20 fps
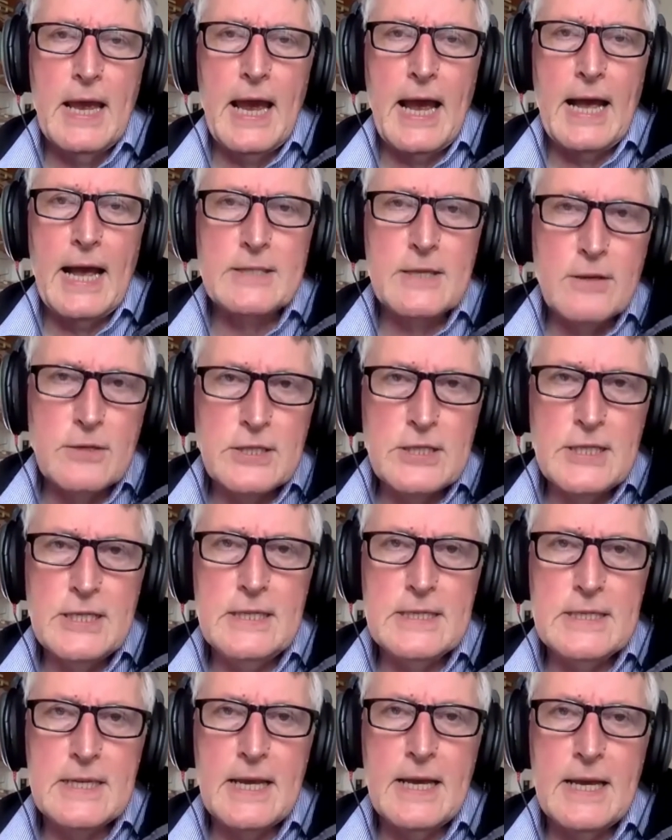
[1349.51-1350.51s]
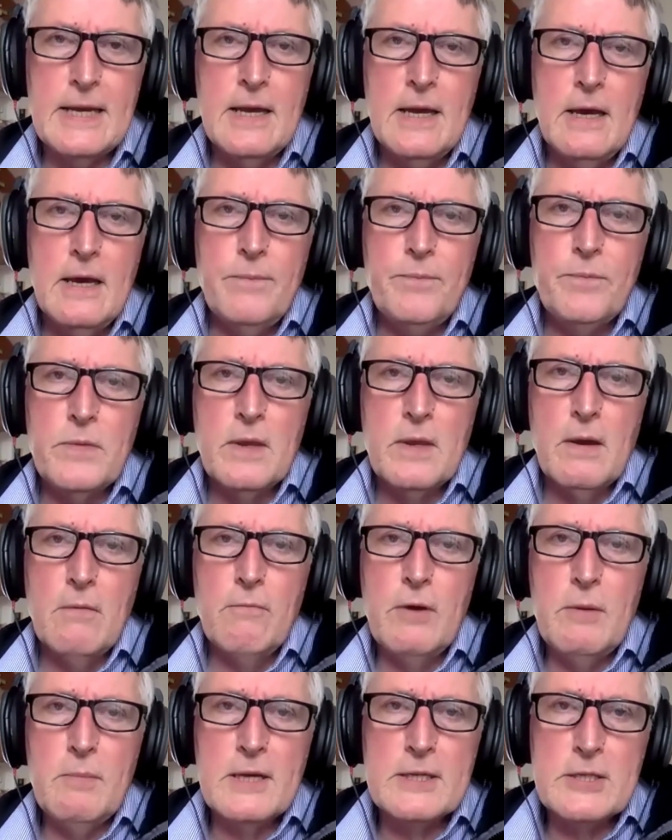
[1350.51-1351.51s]
And so she said,
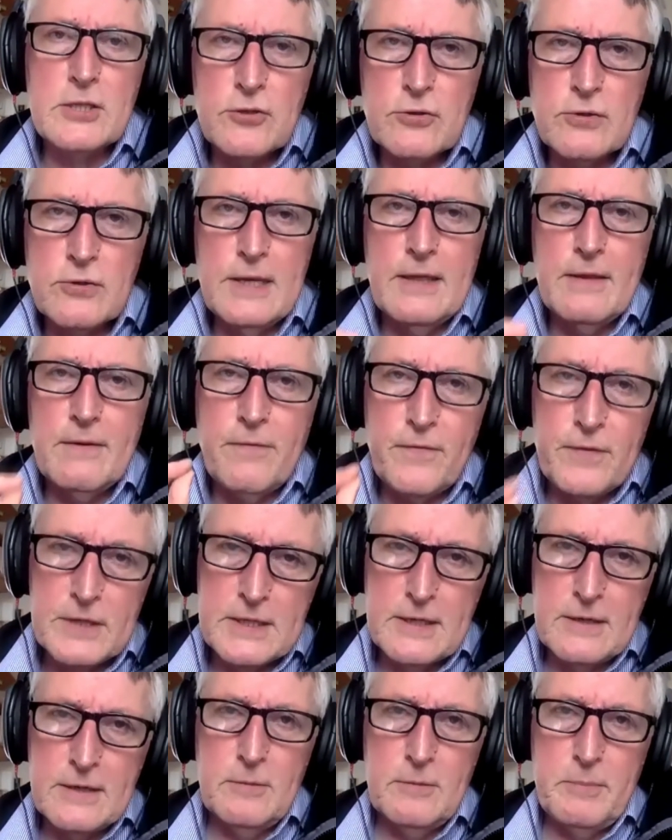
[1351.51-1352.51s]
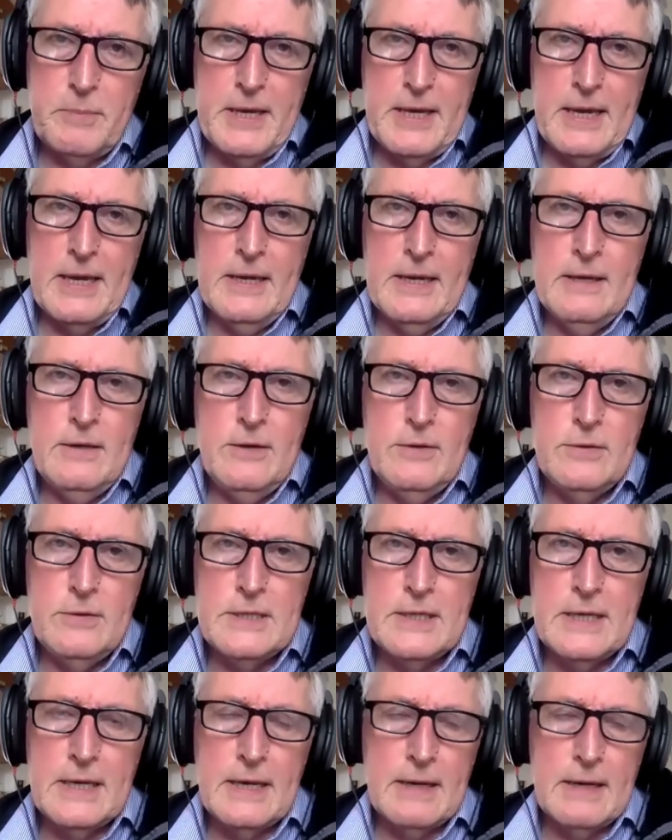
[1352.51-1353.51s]
we must treat the physical pain
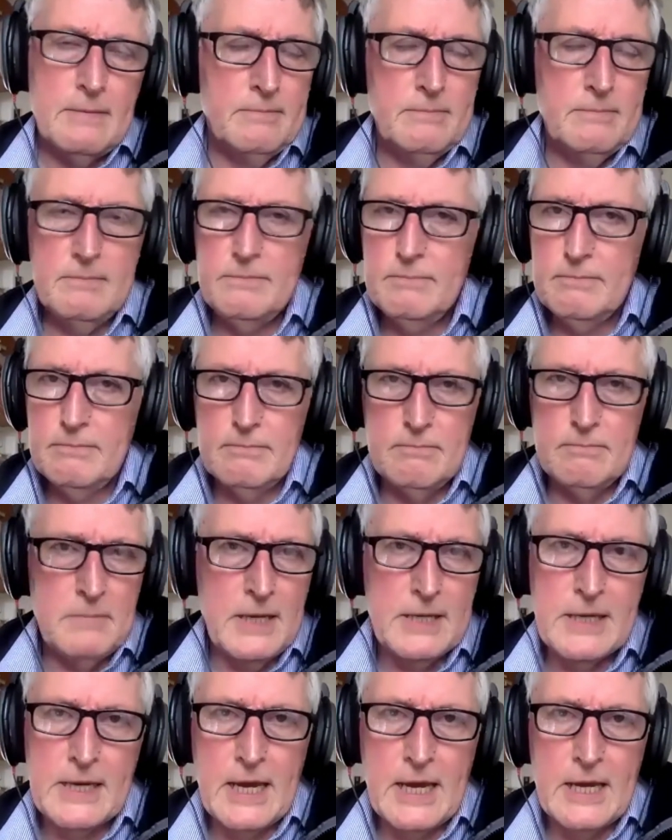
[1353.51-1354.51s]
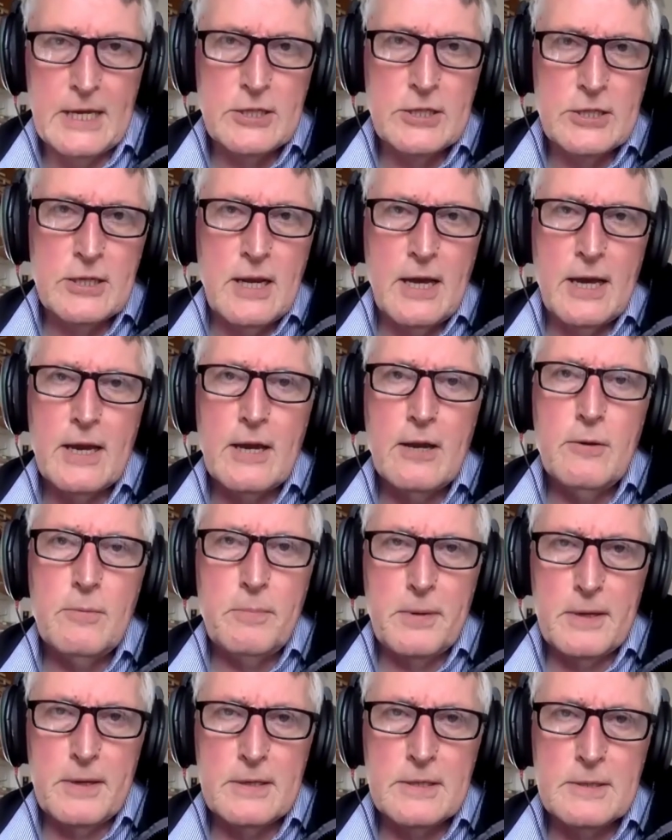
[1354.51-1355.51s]
using medication like
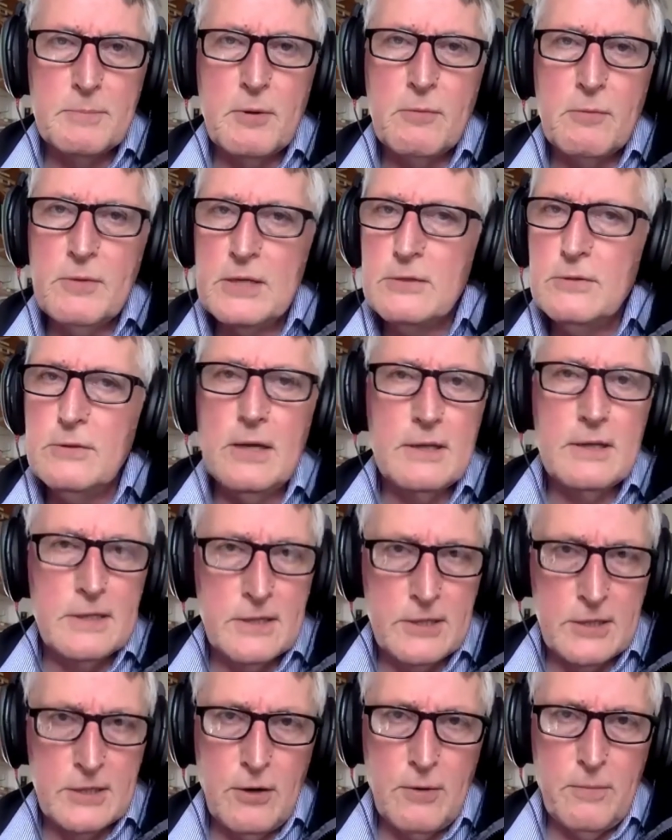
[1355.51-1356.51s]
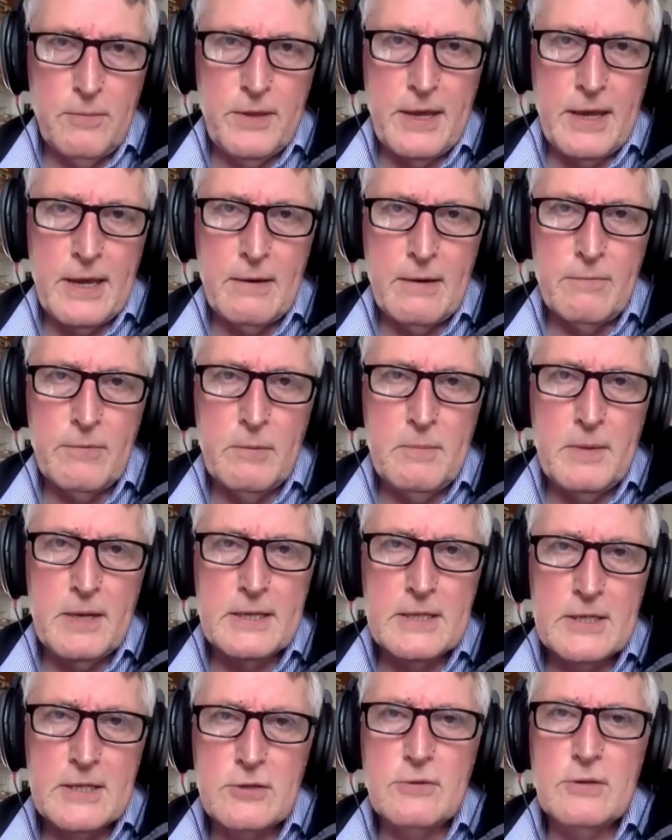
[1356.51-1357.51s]
opiates, but we do not stop there. We
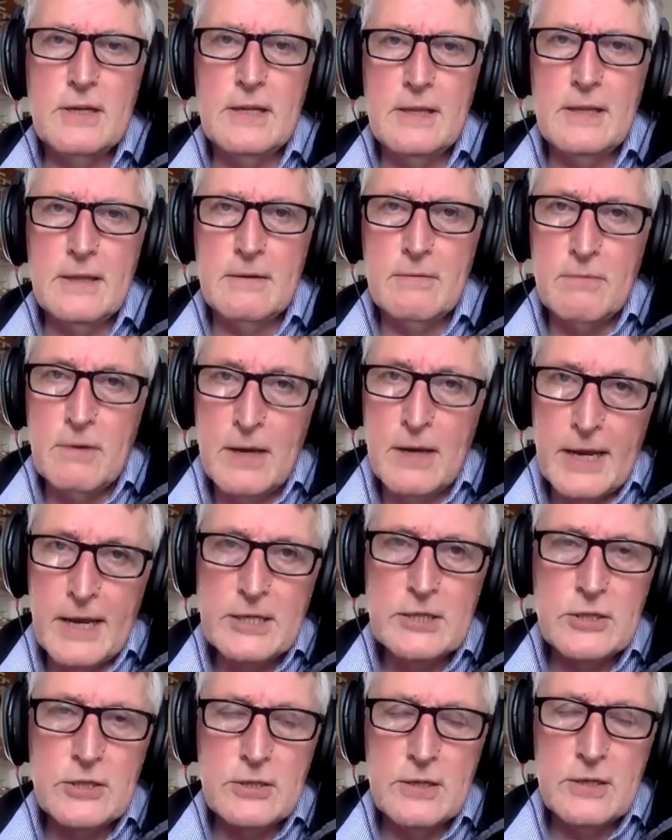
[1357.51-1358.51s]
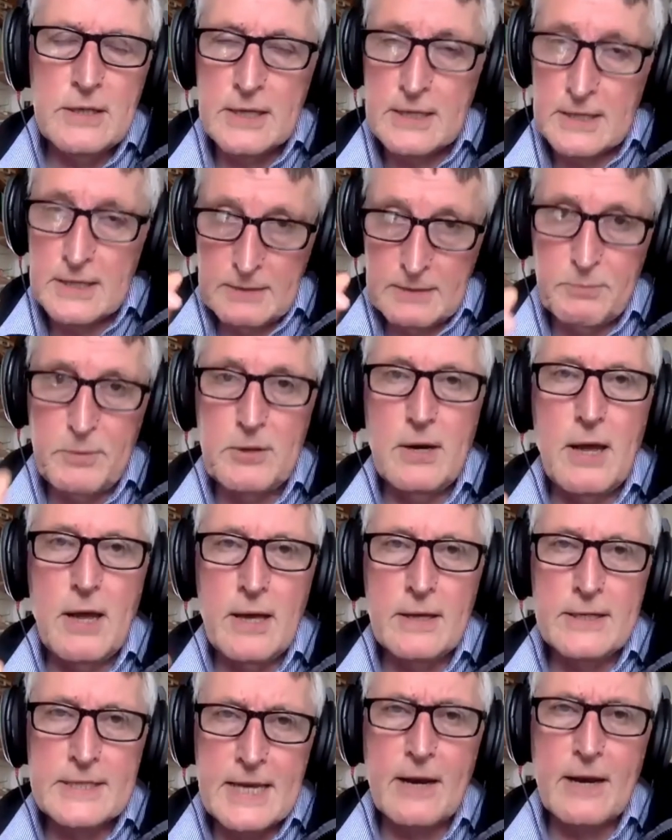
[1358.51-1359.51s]
must treat
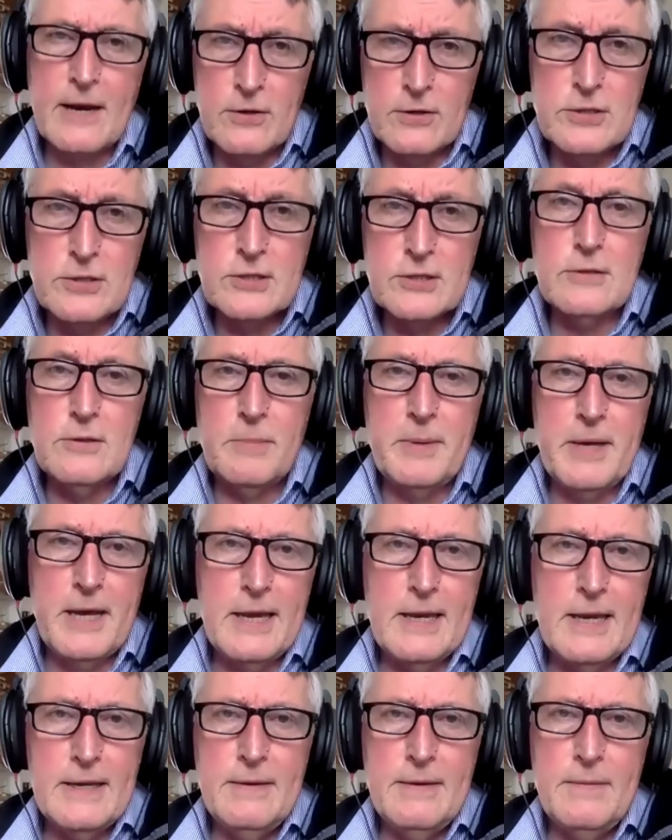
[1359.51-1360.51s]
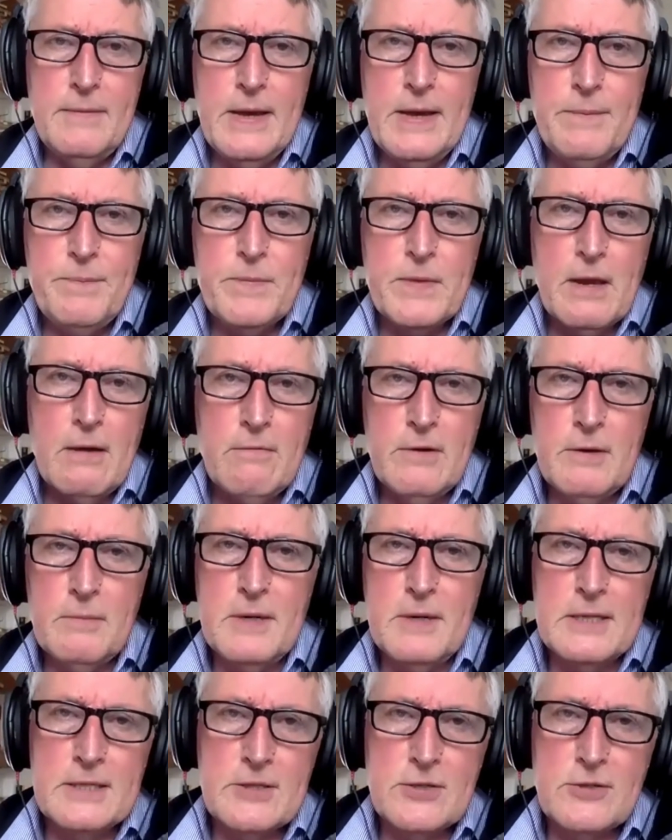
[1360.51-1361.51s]
the psychological pain. We
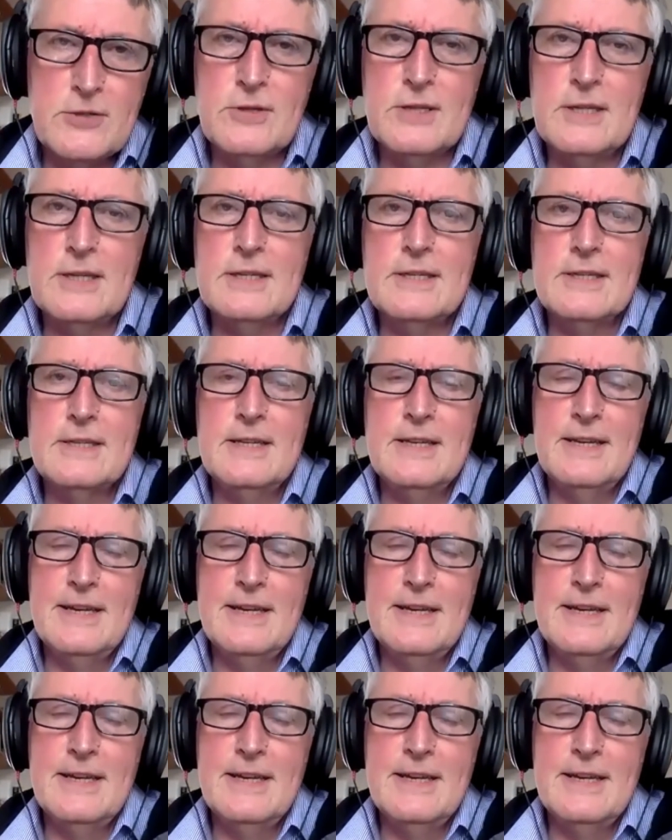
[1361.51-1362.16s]
must treat